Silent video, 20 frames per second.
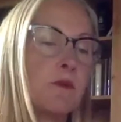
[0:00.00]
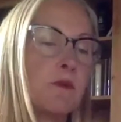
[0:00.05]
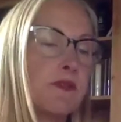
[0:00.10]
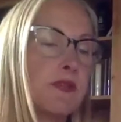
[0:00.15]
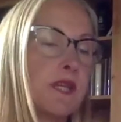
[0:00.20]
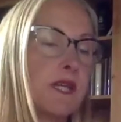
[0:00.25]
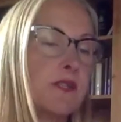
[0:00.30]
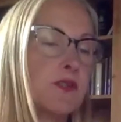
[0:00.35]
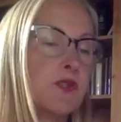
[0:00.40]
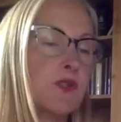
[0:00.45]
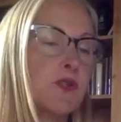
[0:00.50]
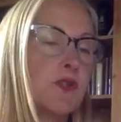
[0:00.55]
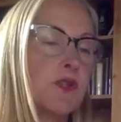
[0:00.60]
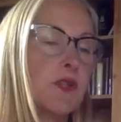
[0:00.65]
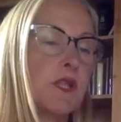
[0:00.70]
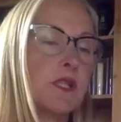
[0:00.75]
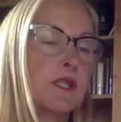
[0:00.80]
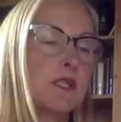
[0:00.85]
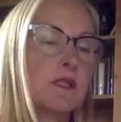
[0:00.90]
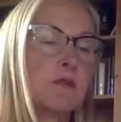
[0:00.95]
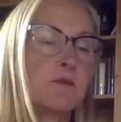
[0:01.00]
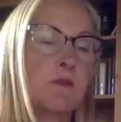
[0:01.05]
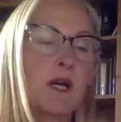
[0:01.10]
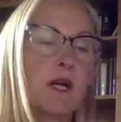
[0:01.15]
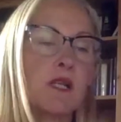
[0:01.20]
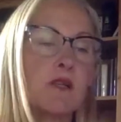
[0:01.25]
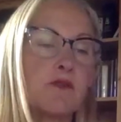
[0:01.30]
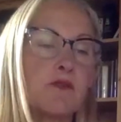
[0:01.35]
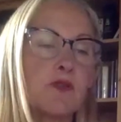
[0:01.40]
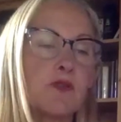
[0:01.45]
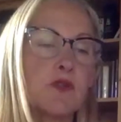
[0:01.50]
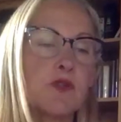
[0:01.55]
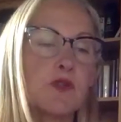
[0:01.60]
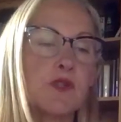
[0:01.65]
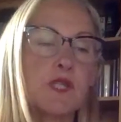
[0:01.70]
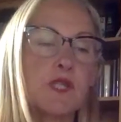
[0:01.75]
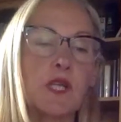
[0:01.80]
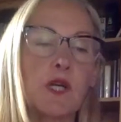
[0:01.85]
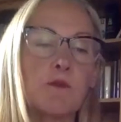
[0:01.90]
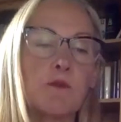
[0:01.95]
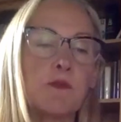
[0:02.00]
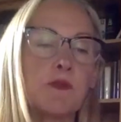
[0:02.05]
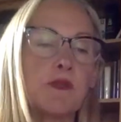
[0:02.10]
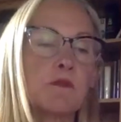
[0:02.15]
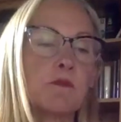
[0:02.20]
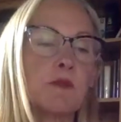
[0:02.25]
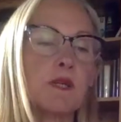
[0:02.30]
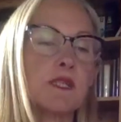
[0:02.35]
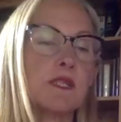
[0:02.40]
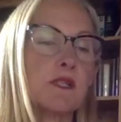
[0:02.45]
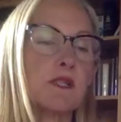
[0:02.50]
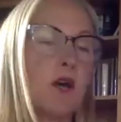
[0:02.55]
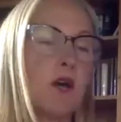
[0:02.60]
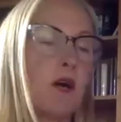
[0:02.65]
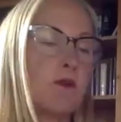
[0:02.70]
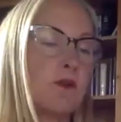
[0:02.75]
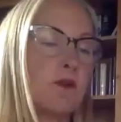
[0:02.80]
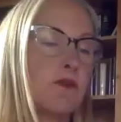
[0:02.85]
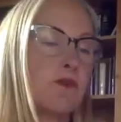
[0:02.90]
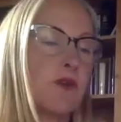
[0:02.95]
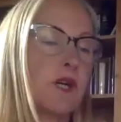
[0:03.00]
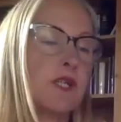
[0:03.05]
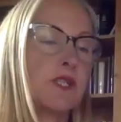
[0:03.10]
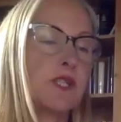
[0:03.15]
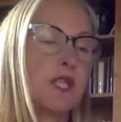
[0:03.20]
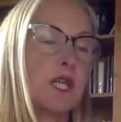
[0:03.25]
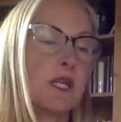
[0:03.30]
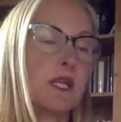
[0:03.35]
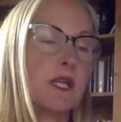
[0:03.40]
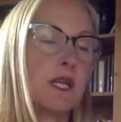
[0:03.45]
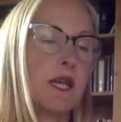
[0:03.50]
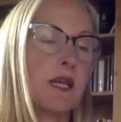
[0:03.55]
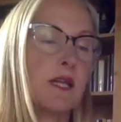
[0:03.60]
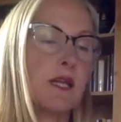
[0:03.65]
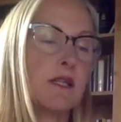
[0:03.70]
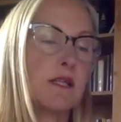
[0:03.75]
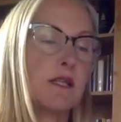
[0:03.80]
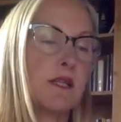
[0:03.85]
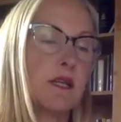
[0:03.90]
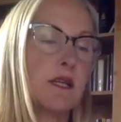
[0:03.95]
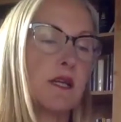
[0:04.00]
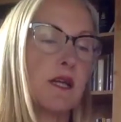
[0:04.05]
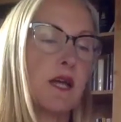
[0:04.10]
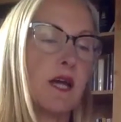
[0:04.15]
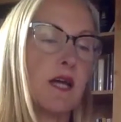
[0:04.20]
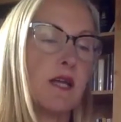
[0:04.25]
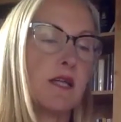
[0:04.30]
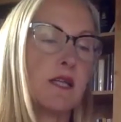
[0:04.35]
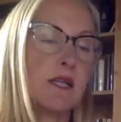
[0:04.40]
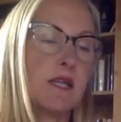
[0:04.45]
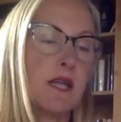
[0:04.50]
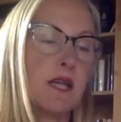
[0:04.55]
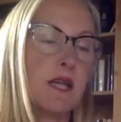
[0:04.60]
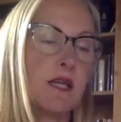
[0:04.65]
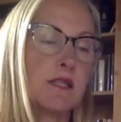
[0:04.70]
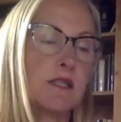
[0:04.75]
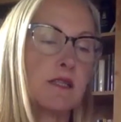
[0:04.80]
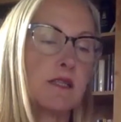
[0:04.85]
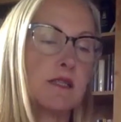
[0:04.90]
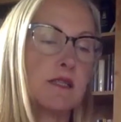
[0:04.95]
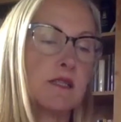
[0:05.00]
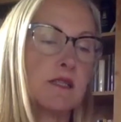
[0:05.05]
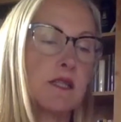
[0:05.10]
with that toothless smile of yours that opens my scar afresh again and again.